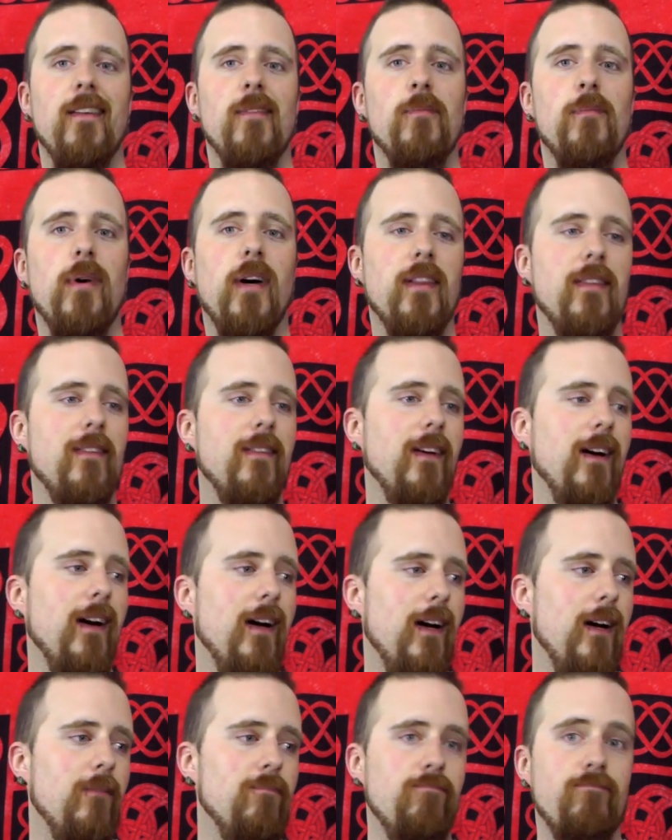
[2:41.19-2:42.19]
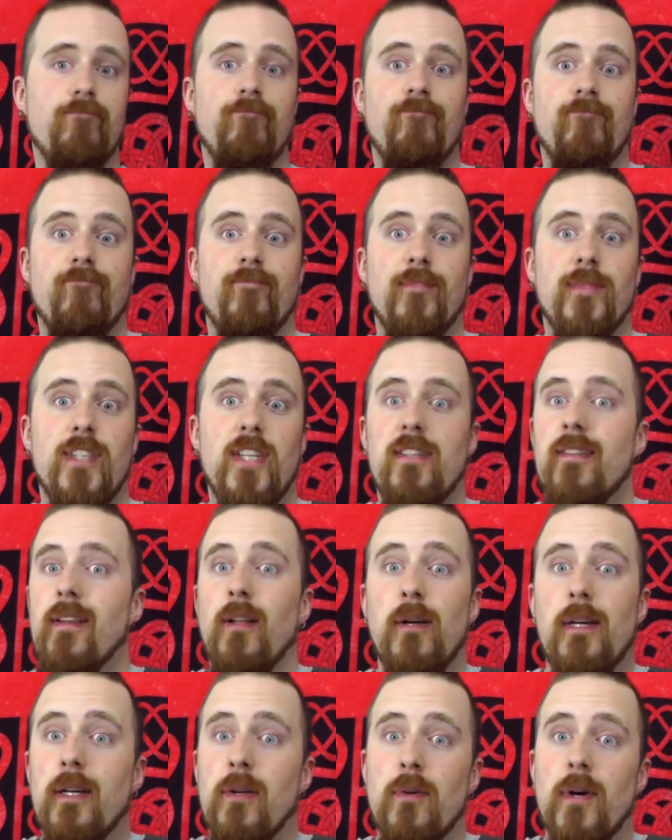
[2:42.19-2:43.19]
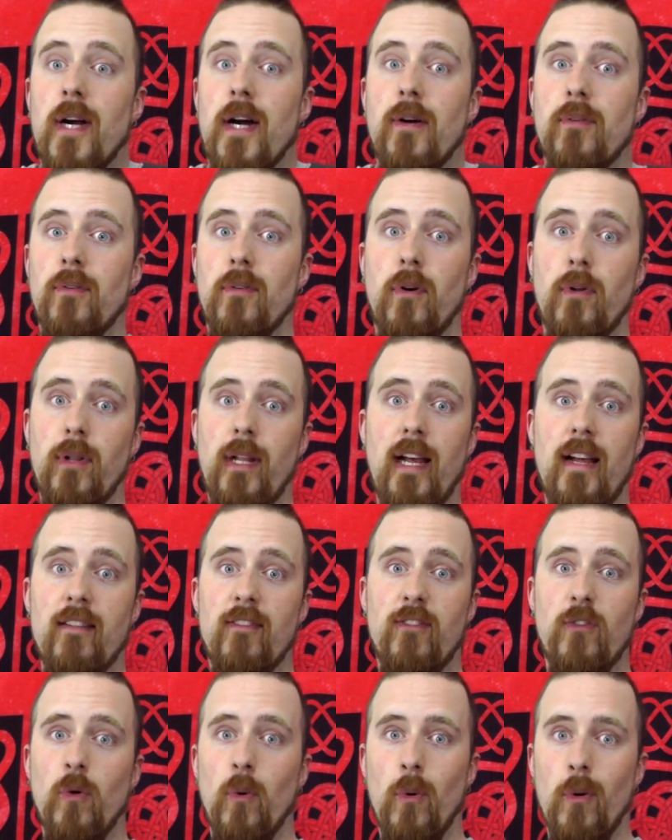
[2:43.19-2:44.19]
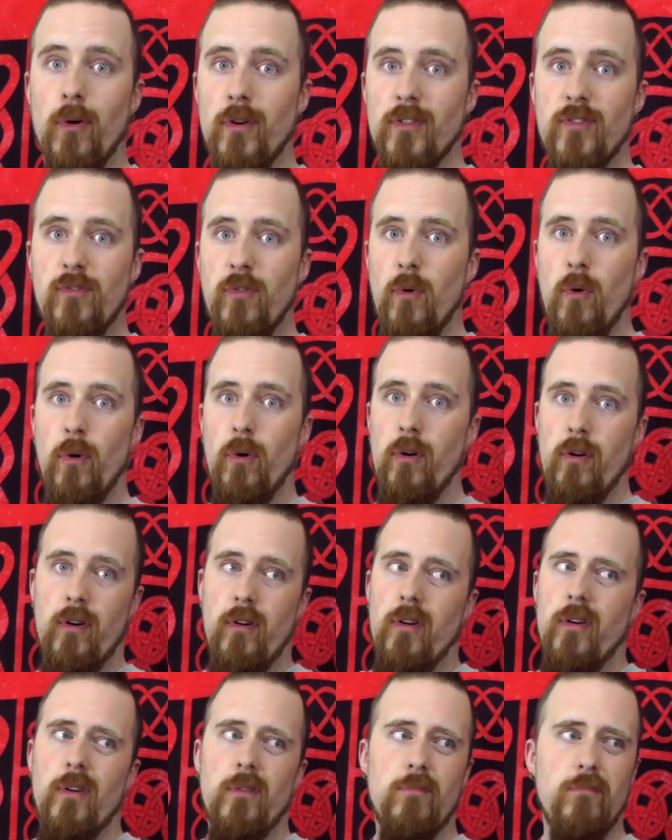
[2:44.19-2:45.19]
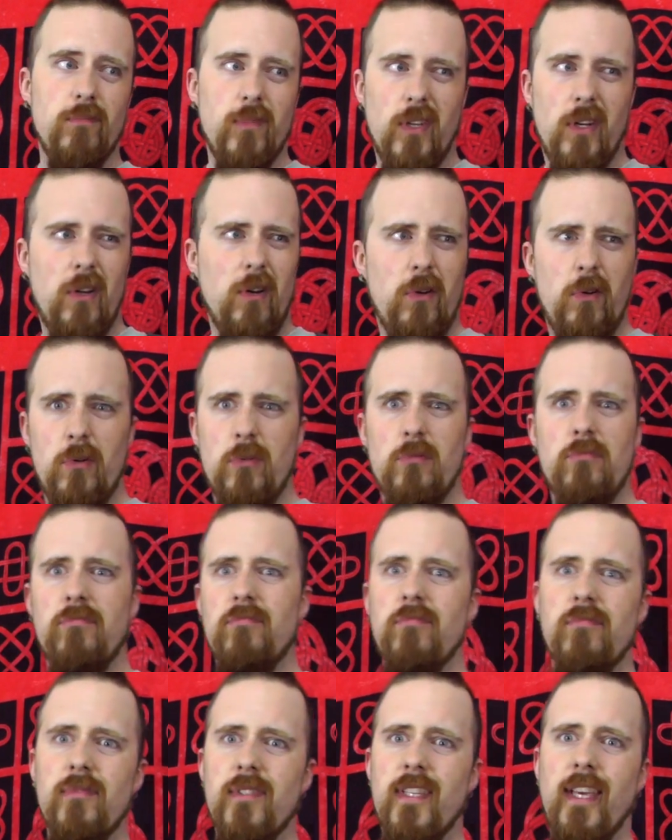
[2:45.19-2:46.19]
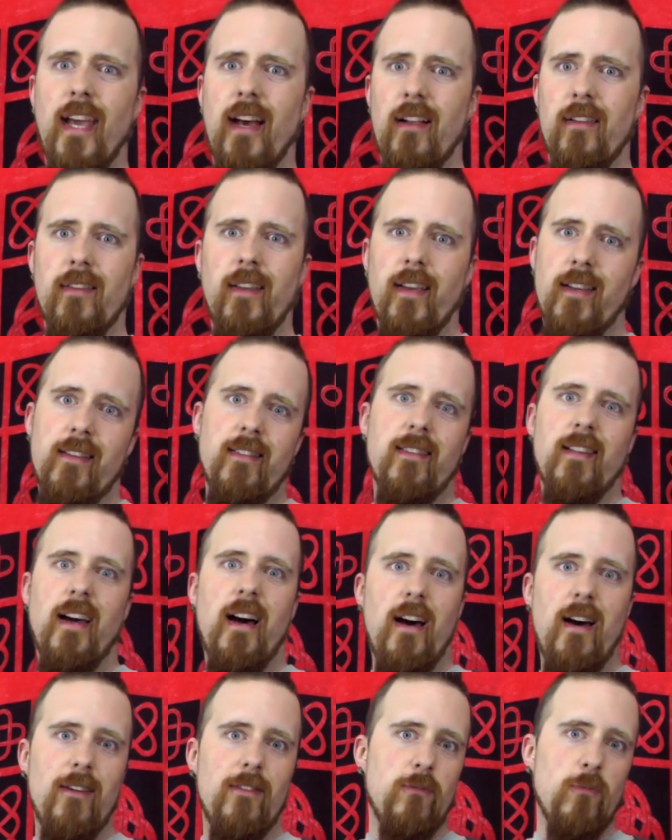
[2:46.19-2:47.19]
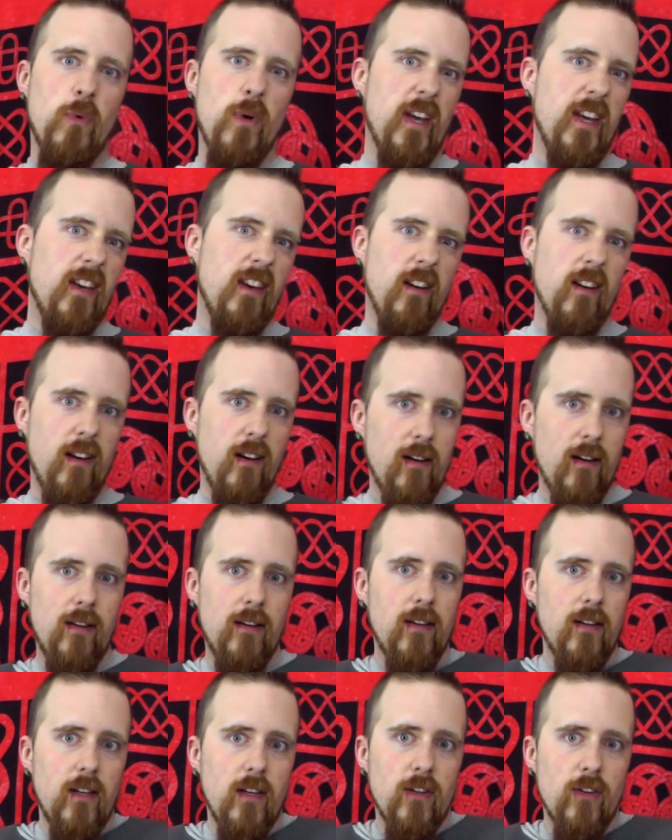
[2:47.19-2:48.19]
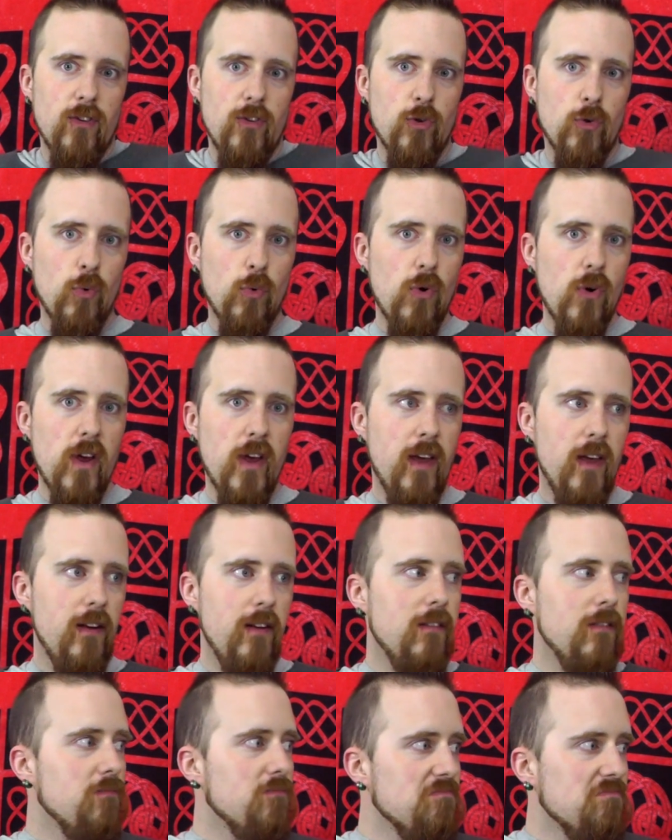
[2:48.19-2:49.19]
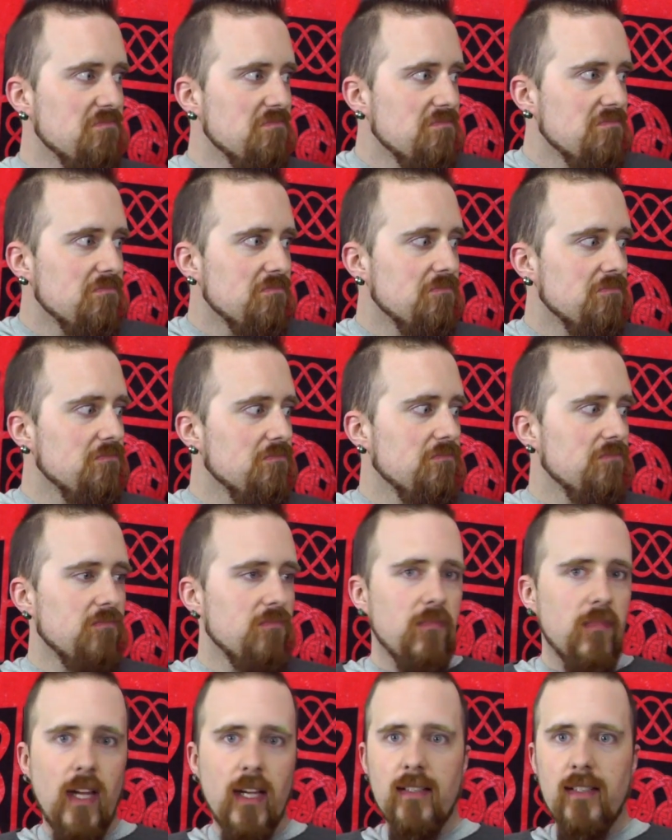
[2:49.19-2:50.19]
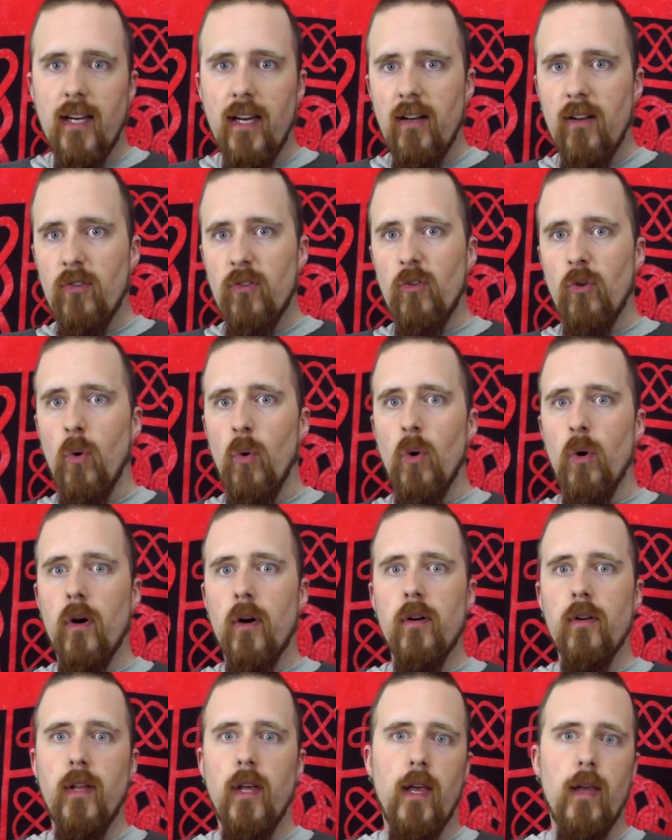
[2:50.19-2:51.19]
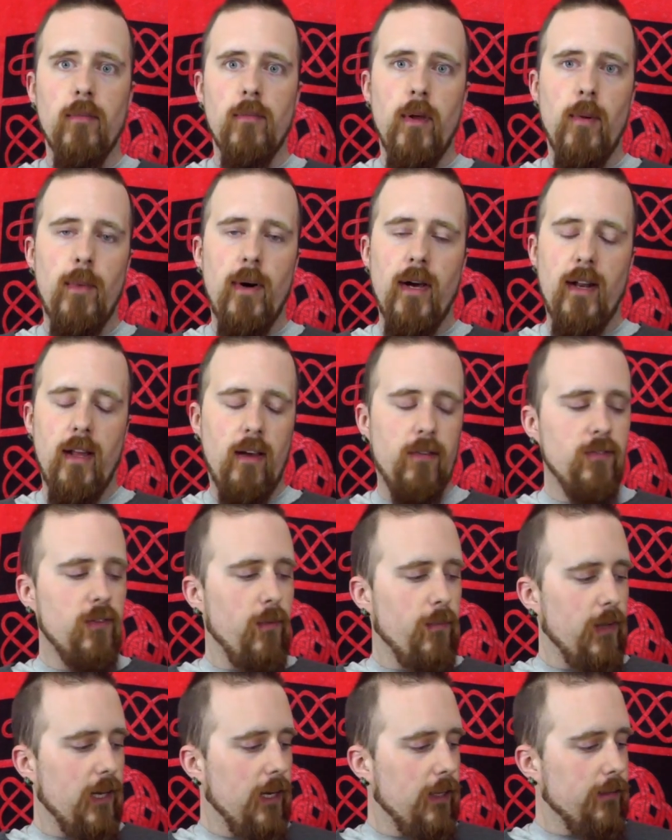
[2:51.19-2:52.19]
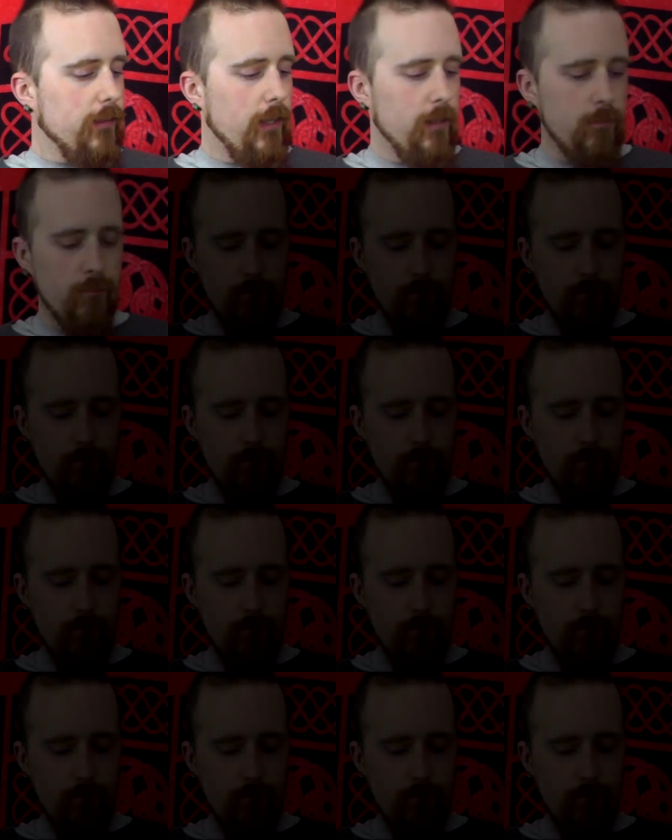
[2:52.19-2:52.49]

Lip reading: But just look around online stores for, you know, Celtic stuff, Wicca, Druid, that kind of store. They might have something like that.